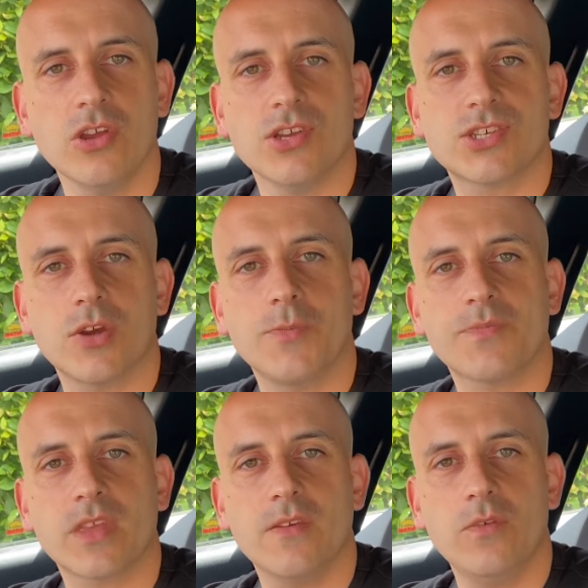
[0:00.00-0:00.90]
So
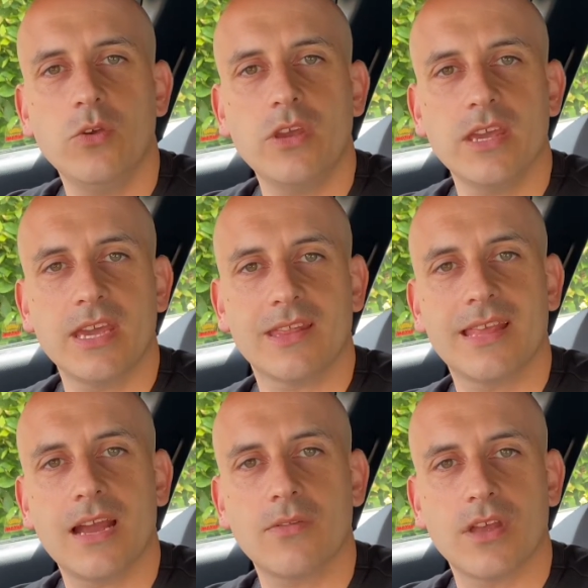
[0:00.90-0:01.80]
if you can get
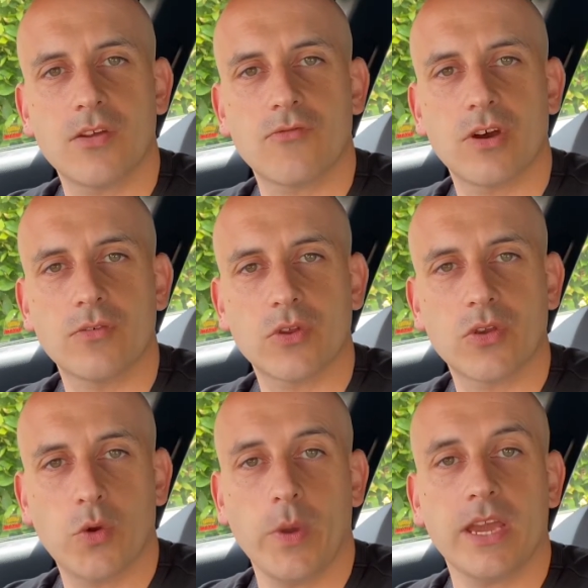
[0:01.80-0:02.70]
down that road
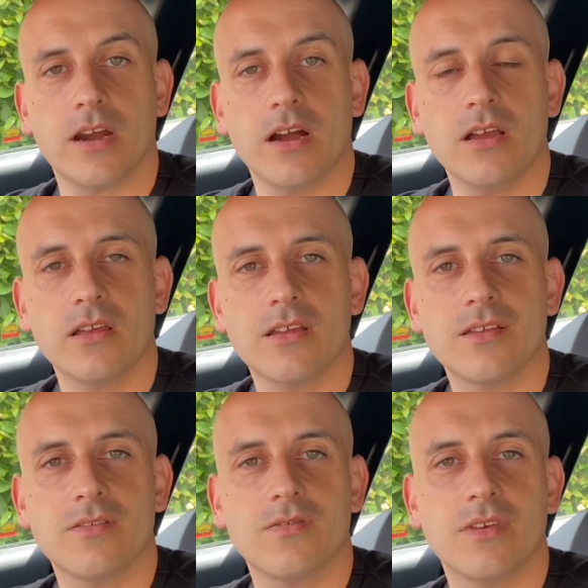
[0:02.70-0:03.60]
quicker,
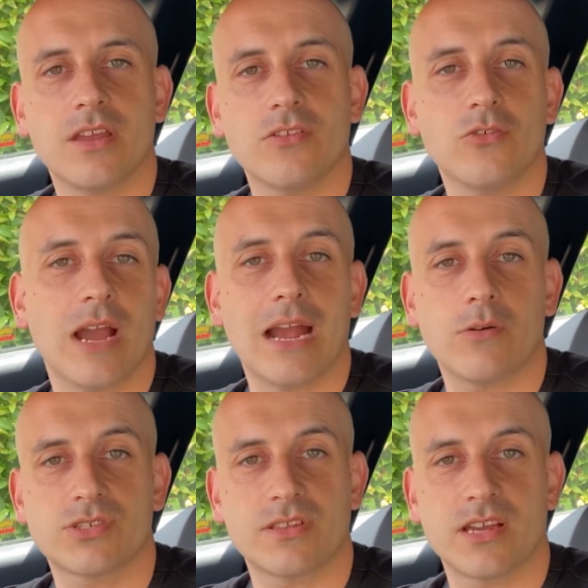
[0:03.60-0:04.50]
then you're
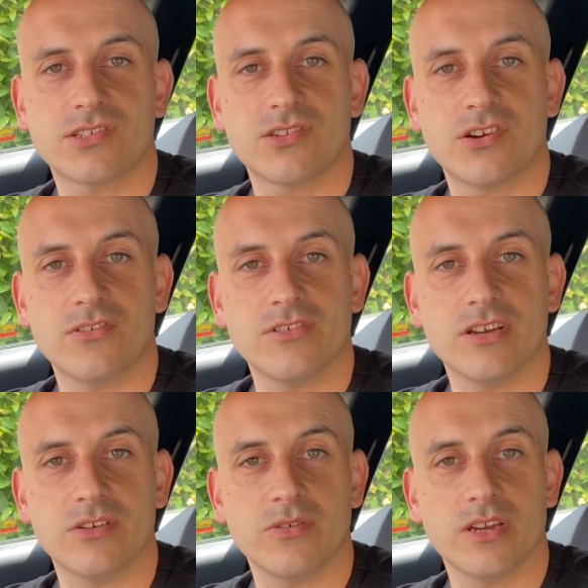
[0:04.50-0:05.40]
out of that
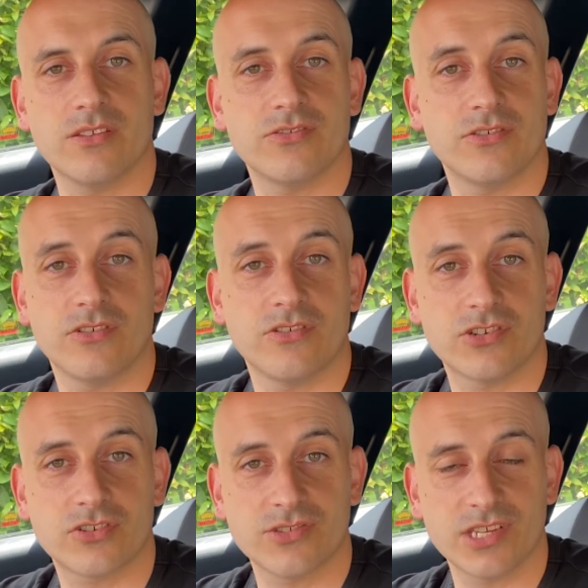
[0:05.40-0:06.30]
scenario and you can
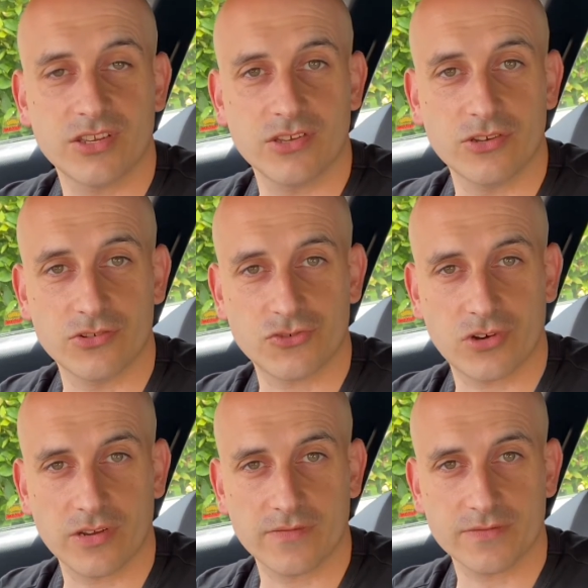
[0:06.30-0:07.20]
just continue your
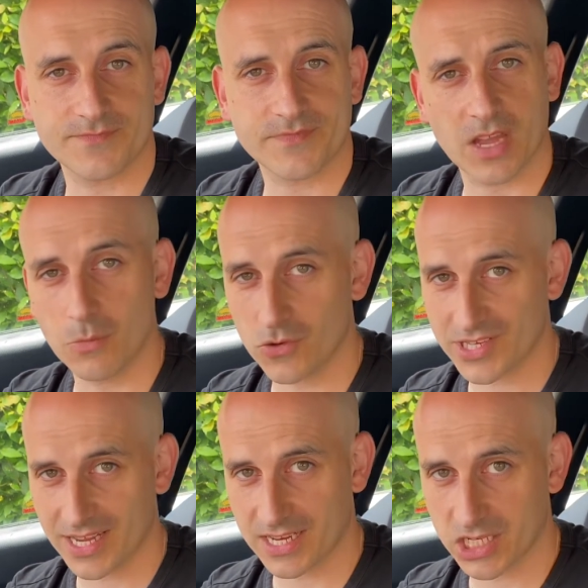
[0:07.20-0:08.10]
drive. I'm not
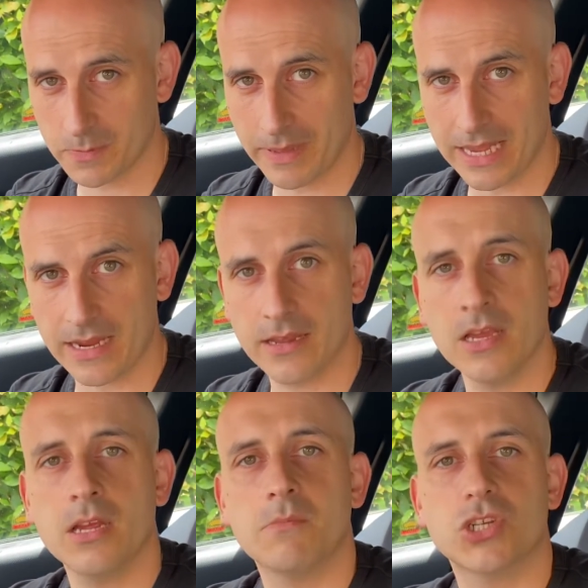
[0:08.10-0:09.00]
saying speed,
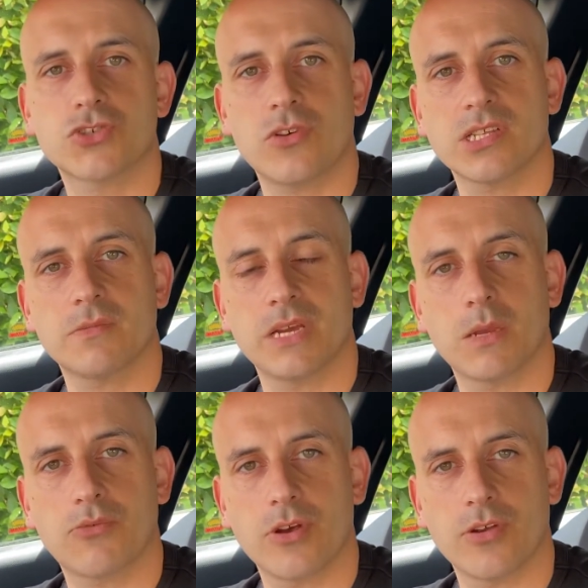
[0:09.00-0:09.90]
but try to
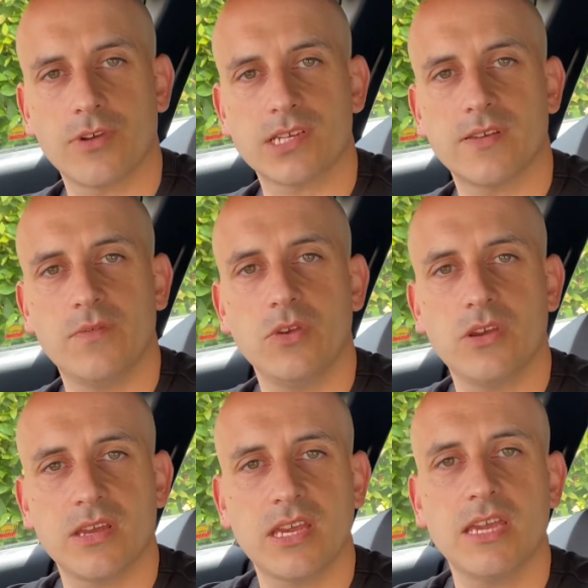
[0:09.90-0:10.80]
make progress. If you
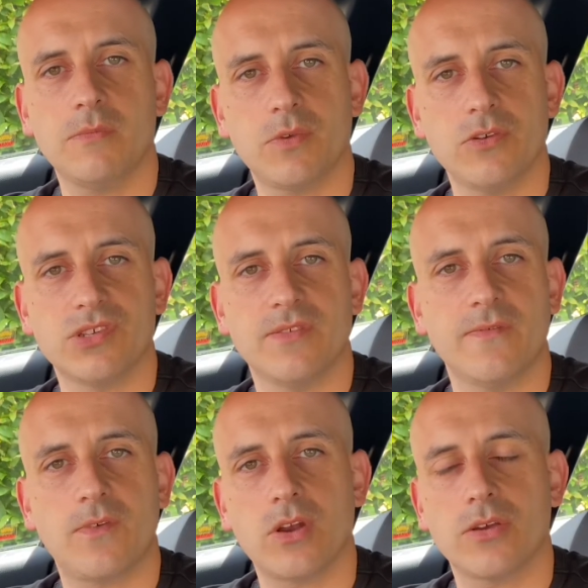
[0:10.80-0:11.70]
can keep using
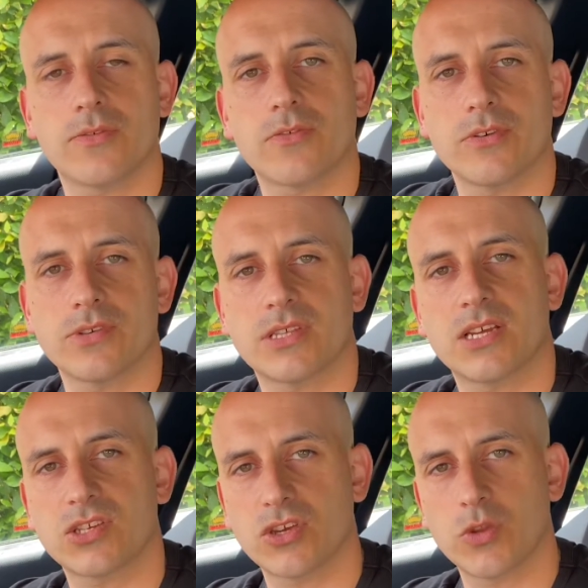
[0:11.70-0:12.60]
follow throughs,
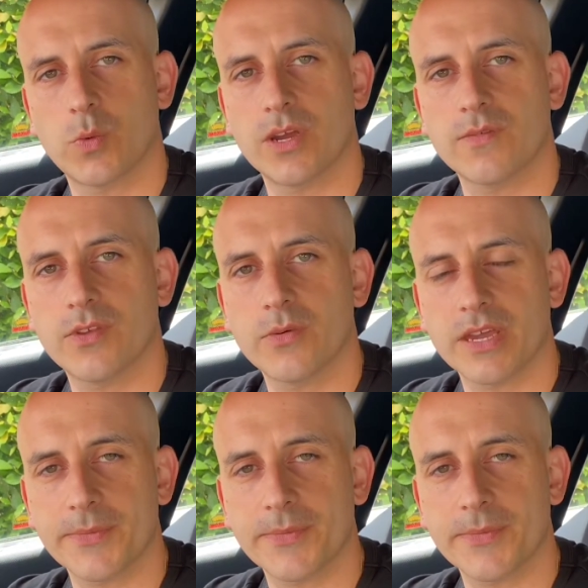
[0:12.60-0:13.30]
that's a good way of doing it.